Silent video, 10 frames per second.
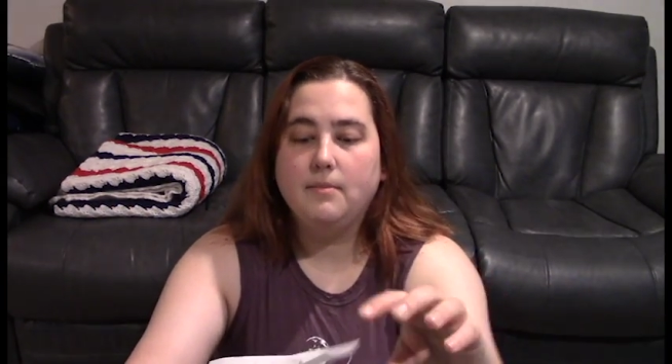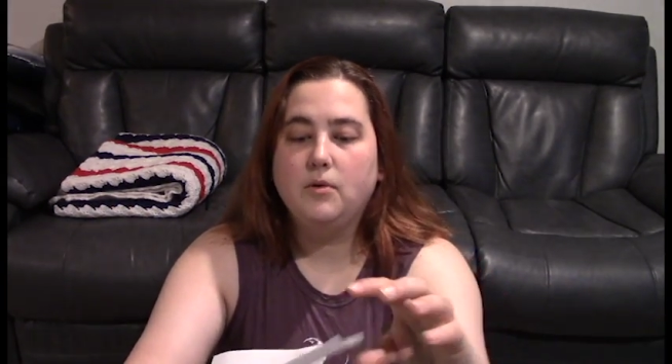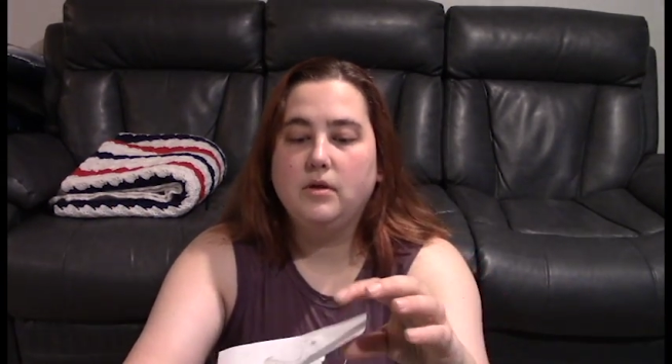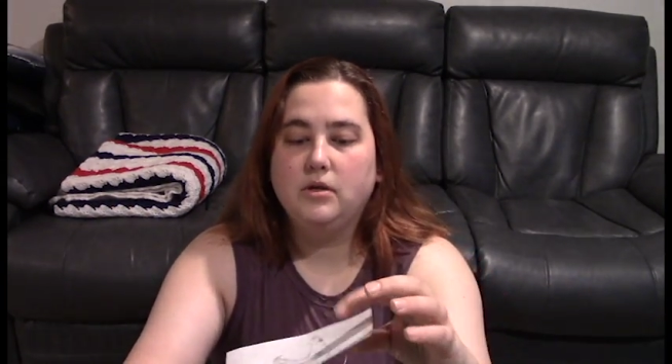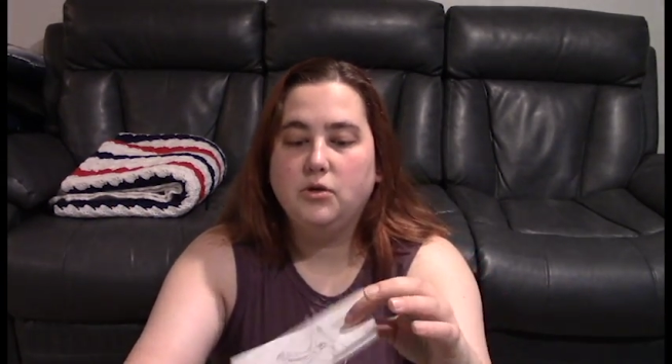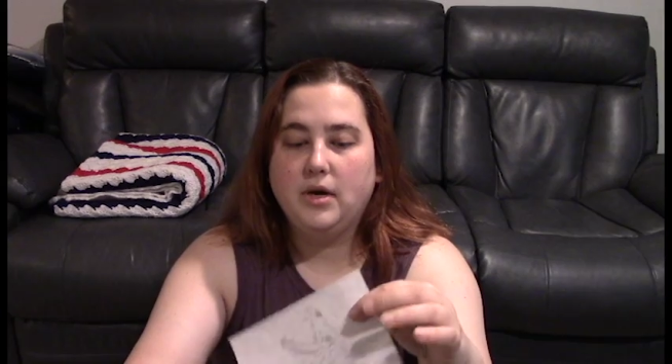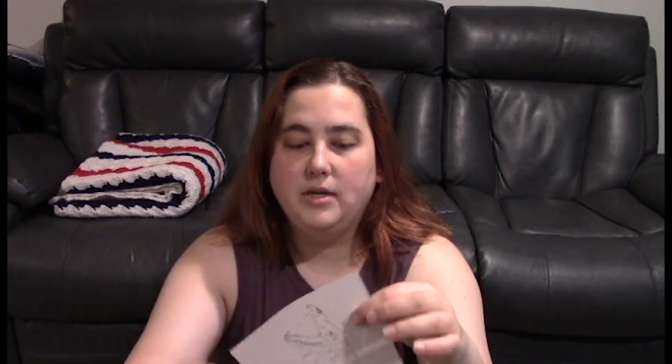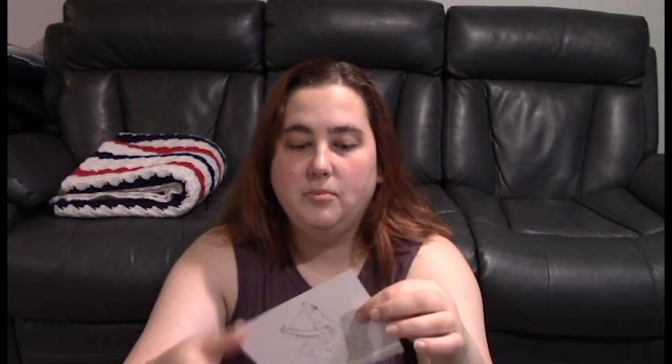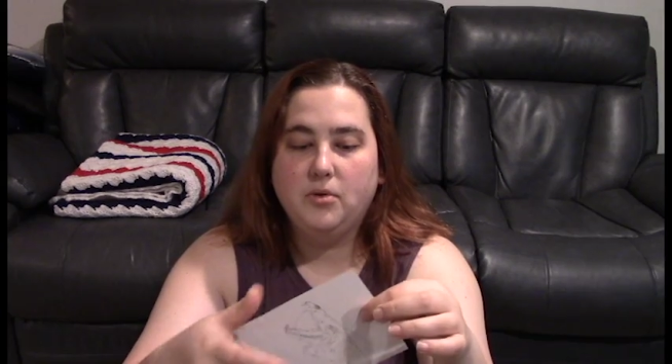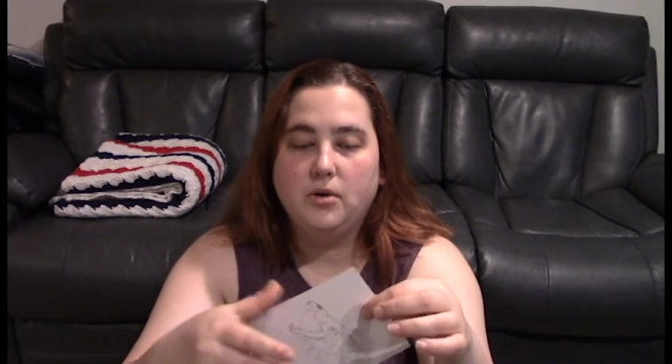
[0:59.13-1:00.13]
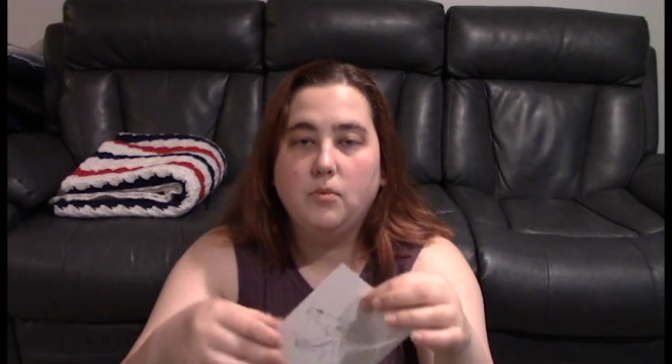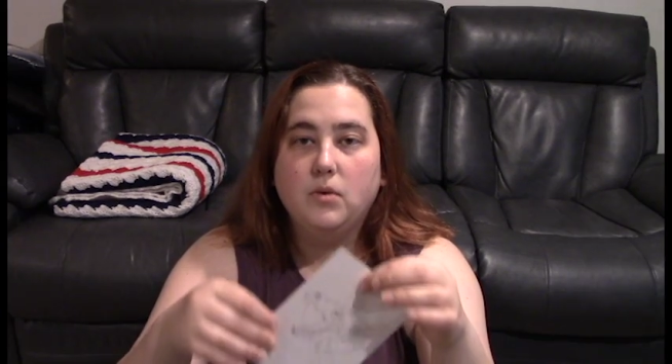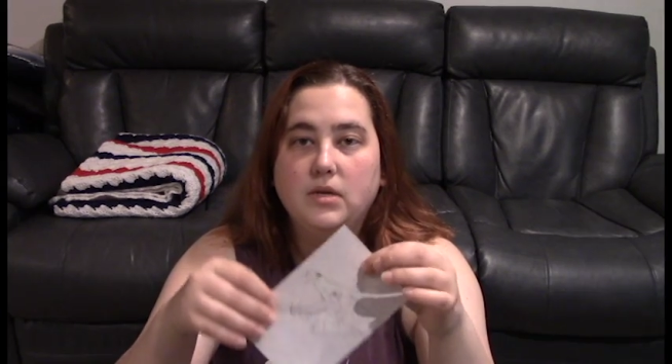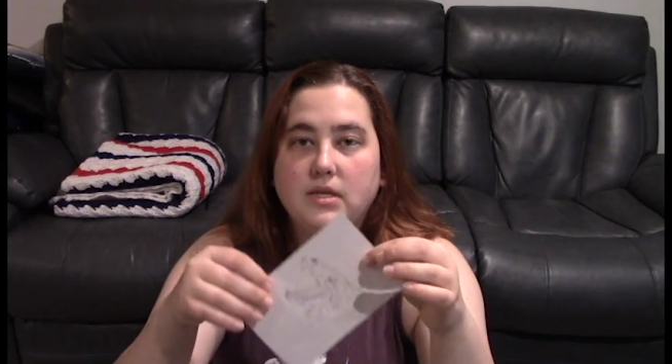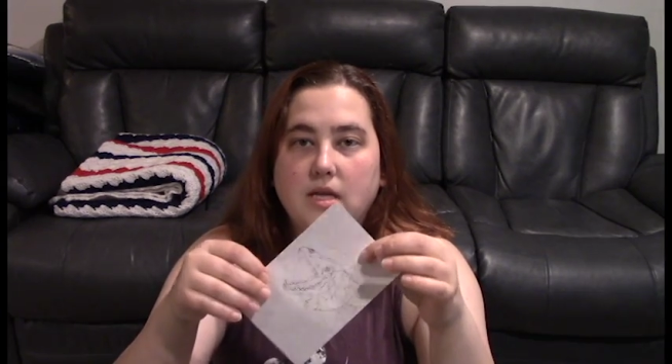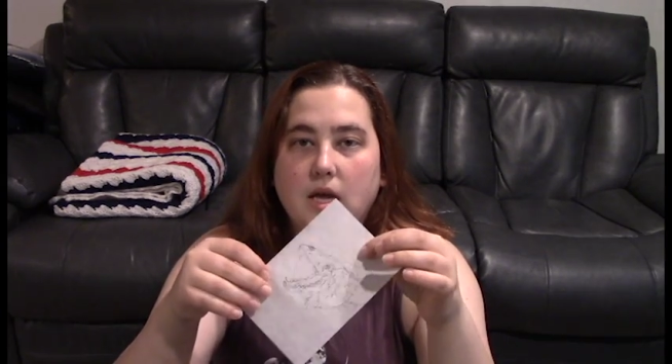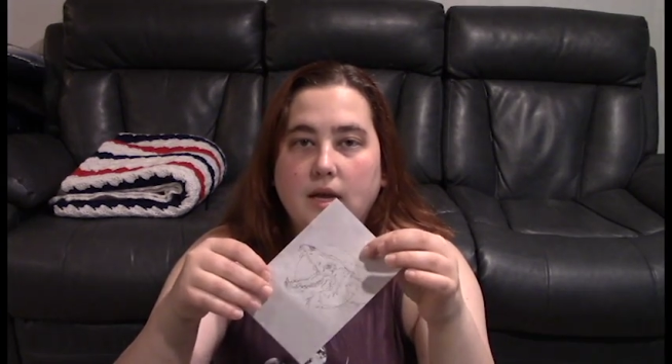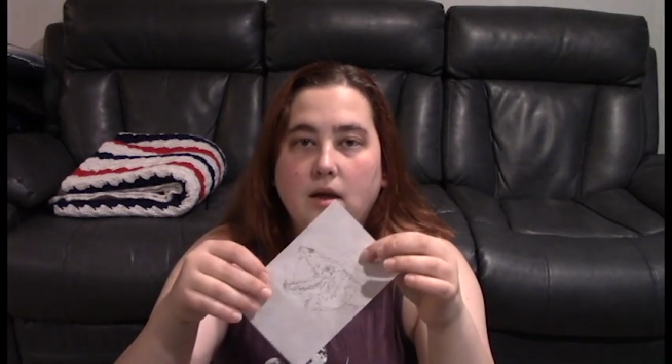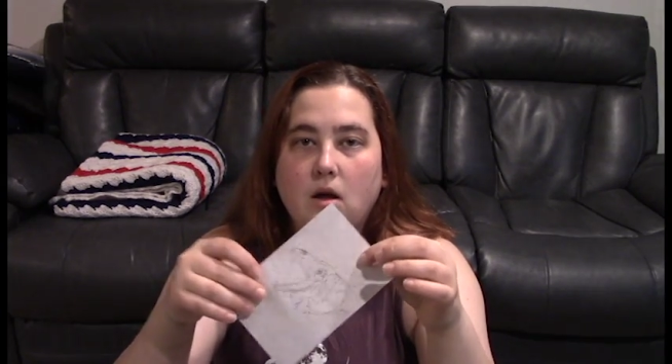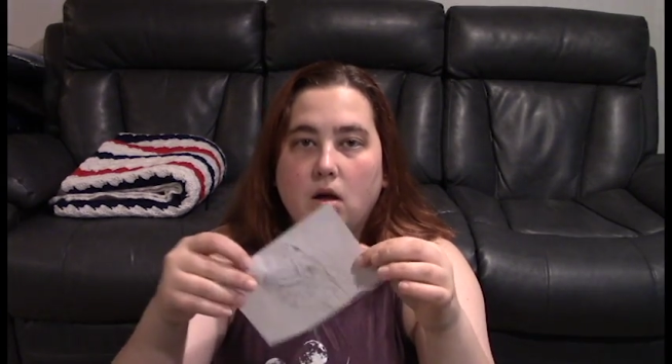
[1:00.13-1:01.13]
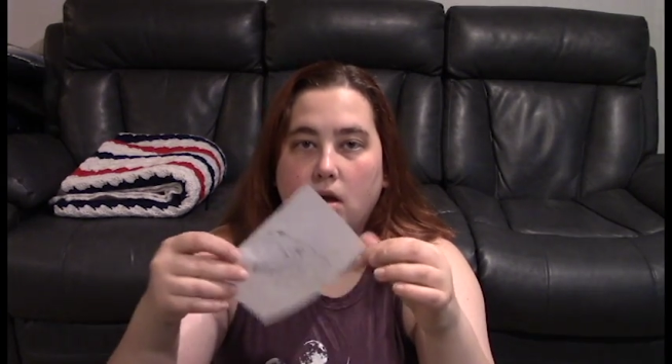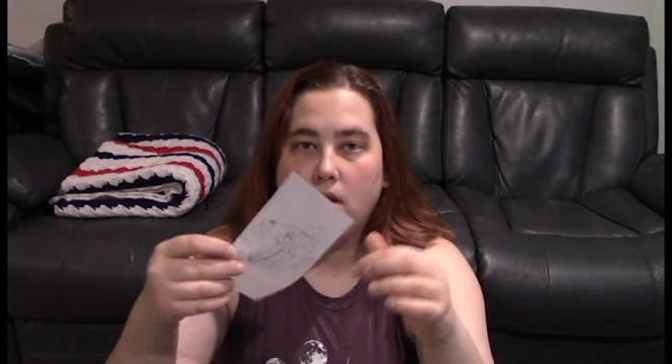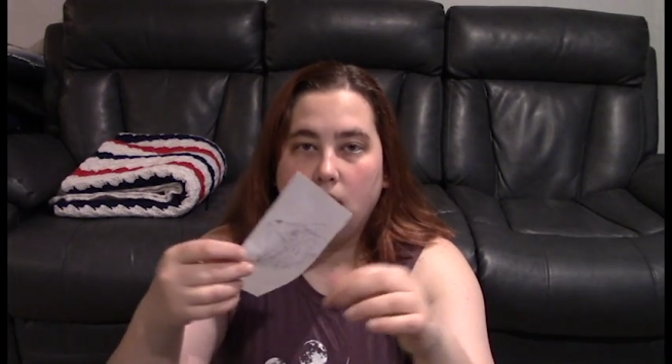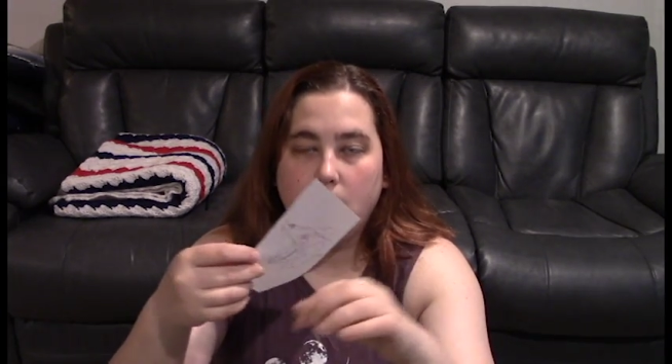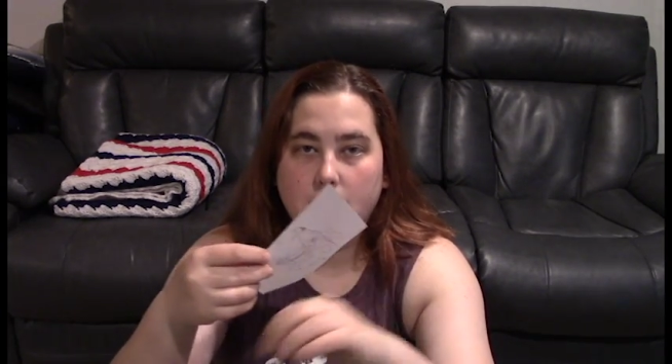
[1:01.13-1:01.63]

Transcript: going to try to put one design on